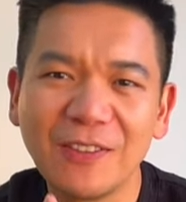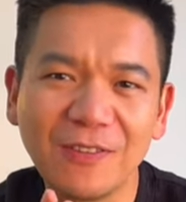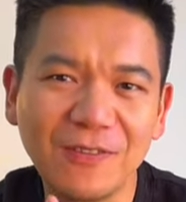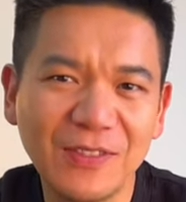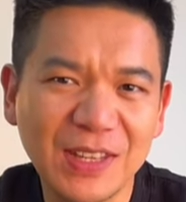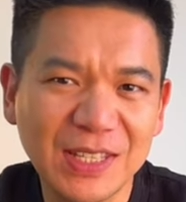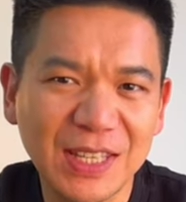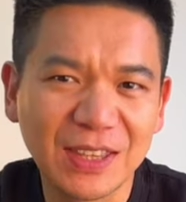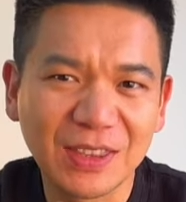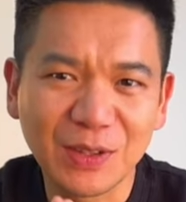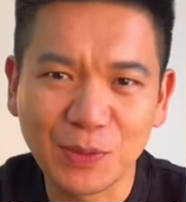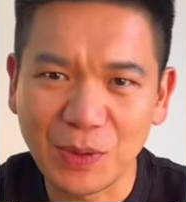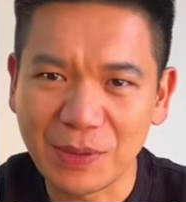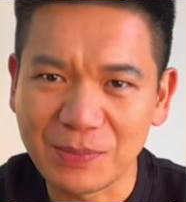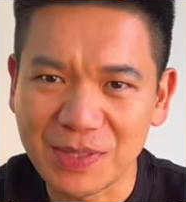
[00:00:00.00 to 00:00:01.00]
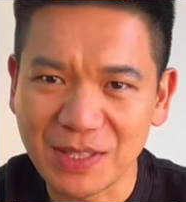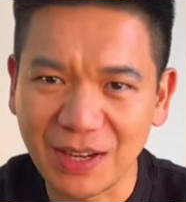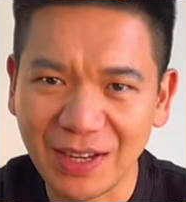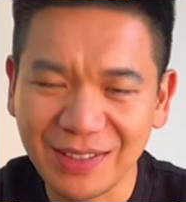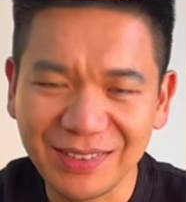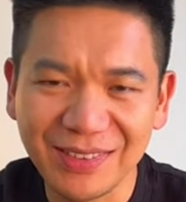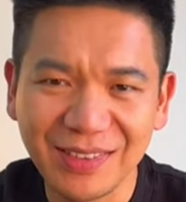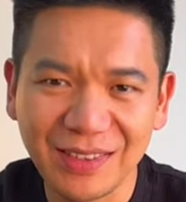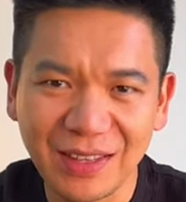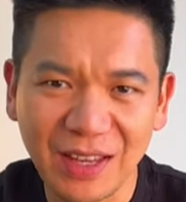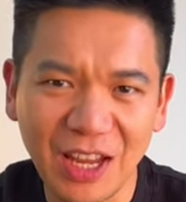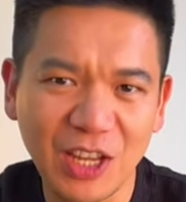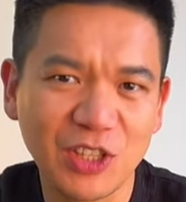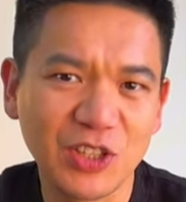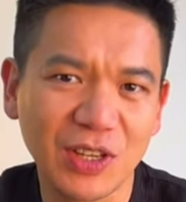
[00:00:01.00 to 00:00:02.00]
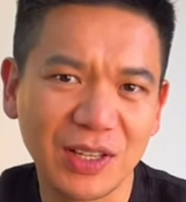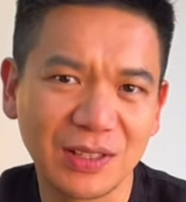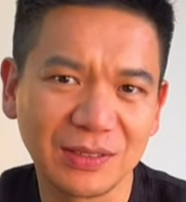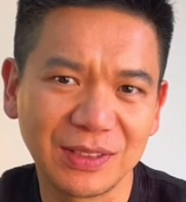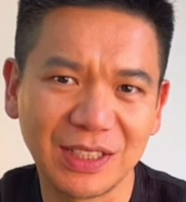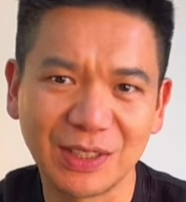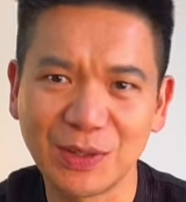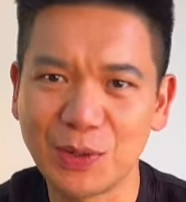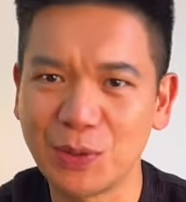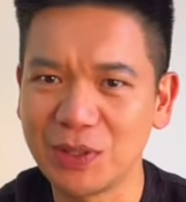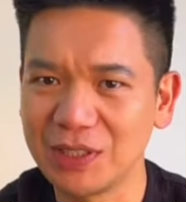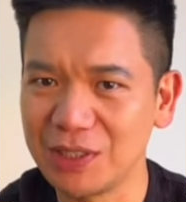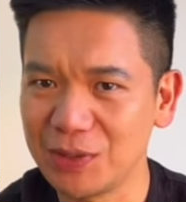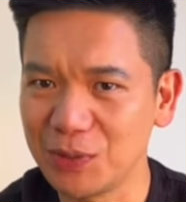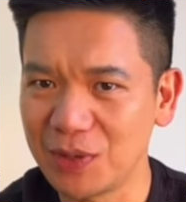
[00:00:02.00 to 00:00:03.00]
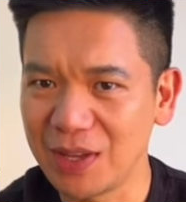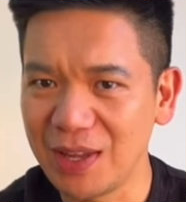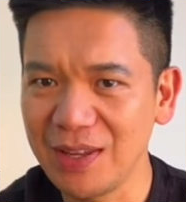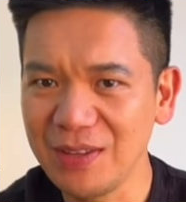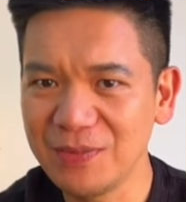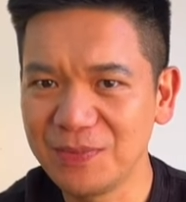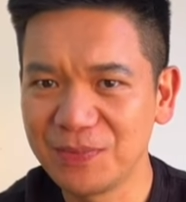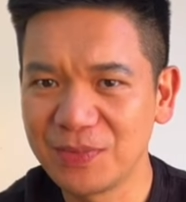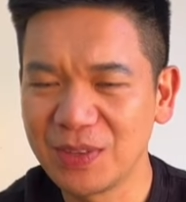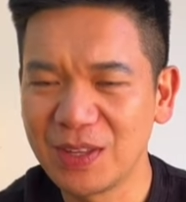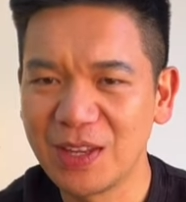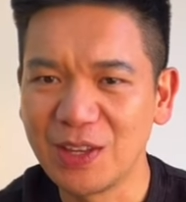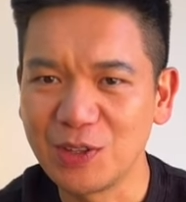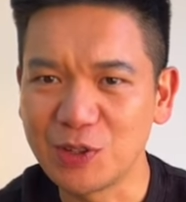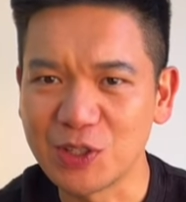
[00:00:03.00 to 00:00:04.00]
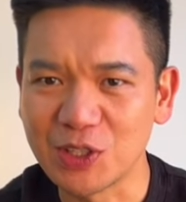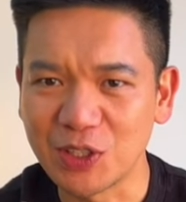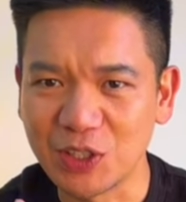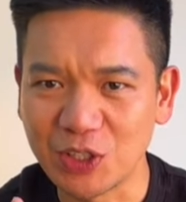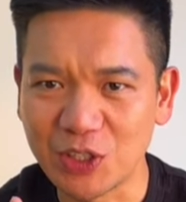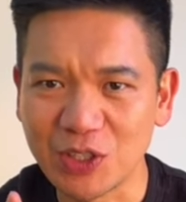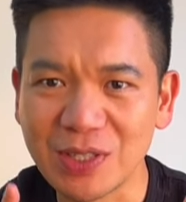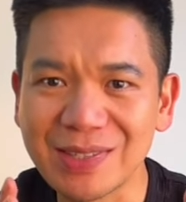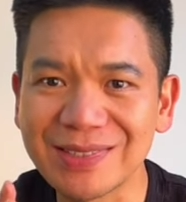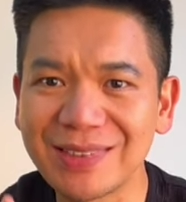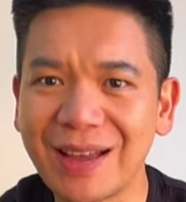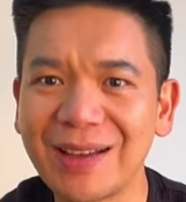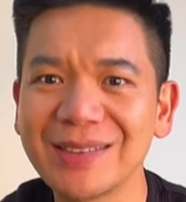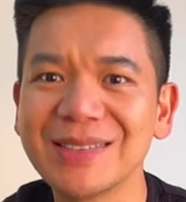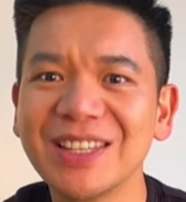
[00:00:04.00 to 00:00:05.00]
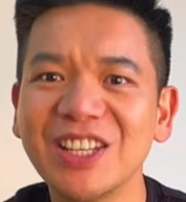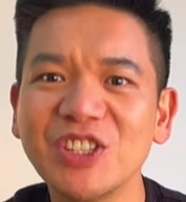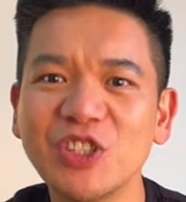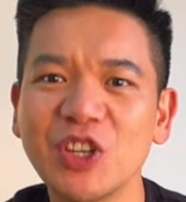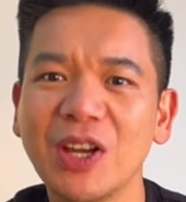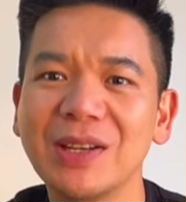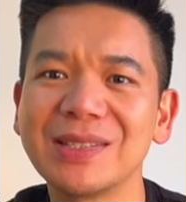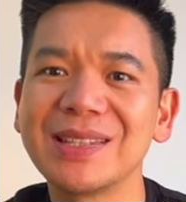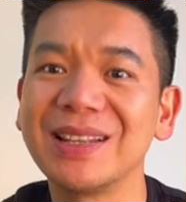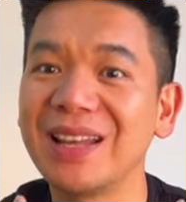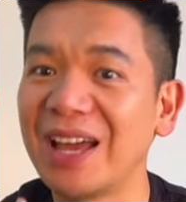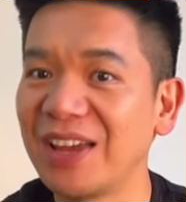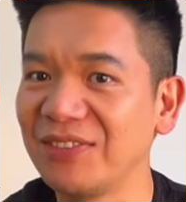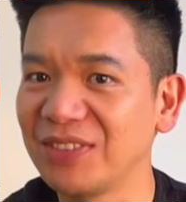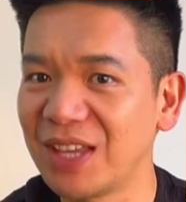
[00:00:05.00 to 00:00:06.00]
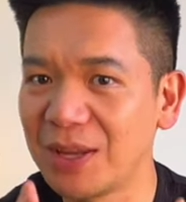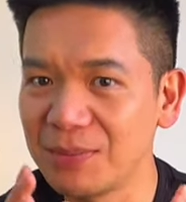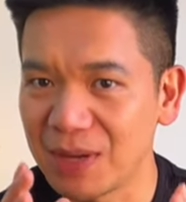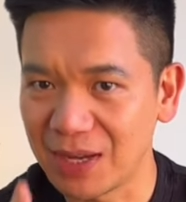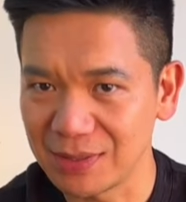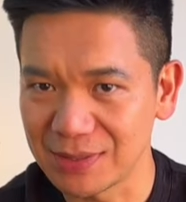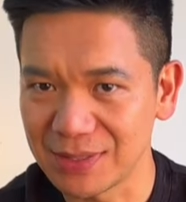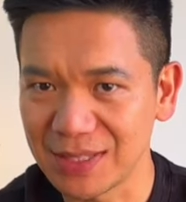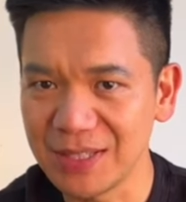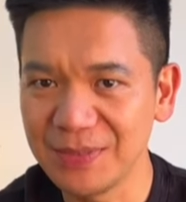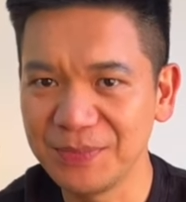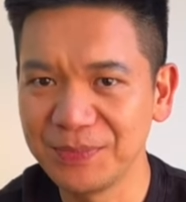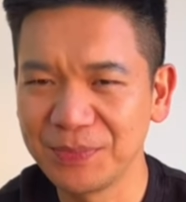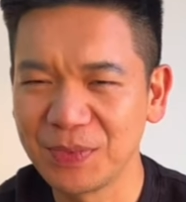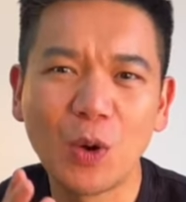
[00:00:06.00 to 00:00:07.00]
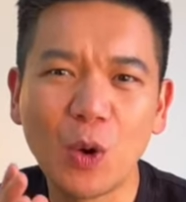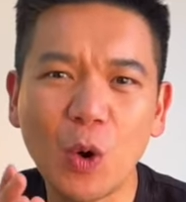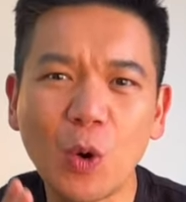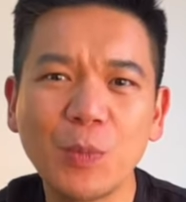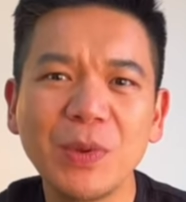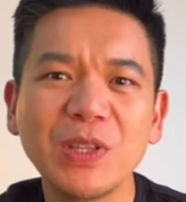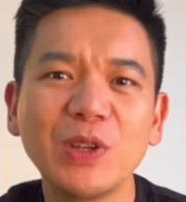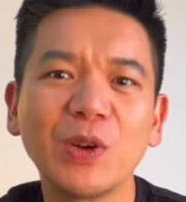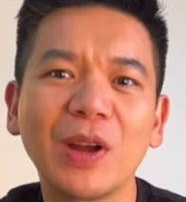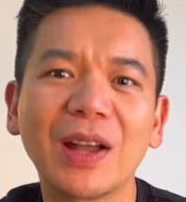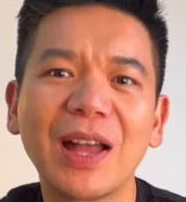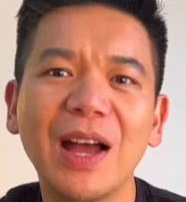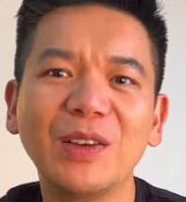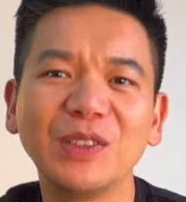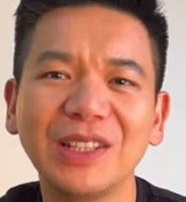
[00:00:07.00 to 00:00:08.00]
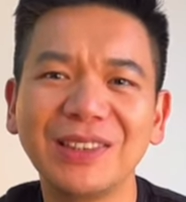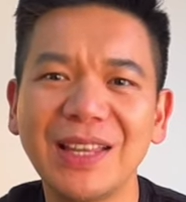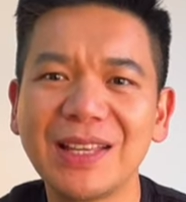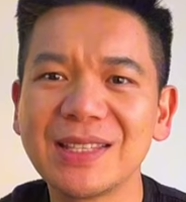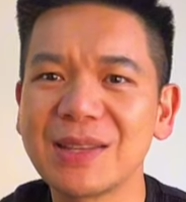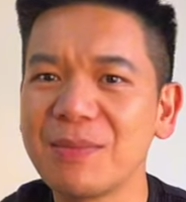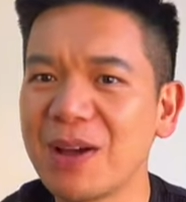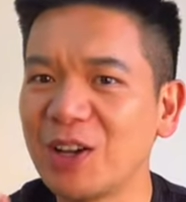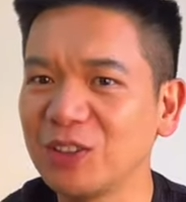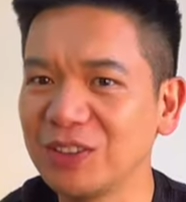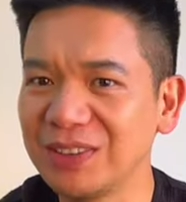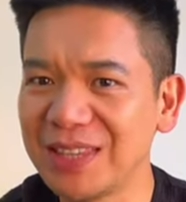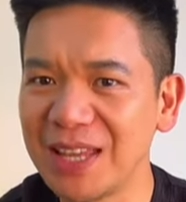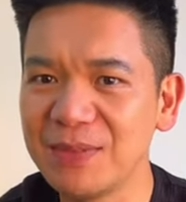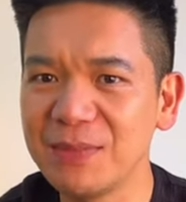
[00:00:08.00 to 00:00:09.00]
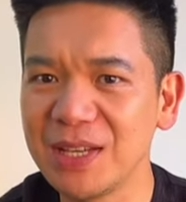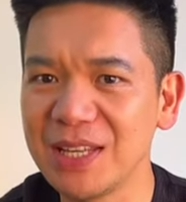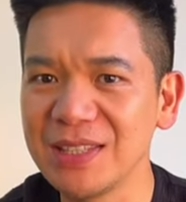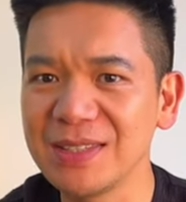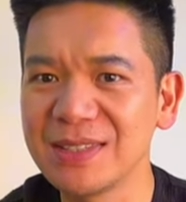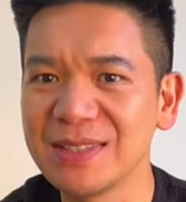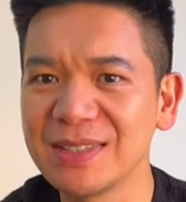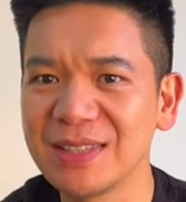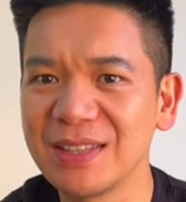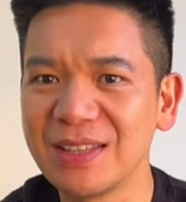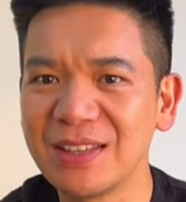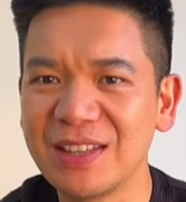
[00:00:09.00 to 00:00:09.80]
Visit their website, hl.co.uk. You search Stocks and Shares Lifetime ISA. Open your account. It takes about 10 minutes.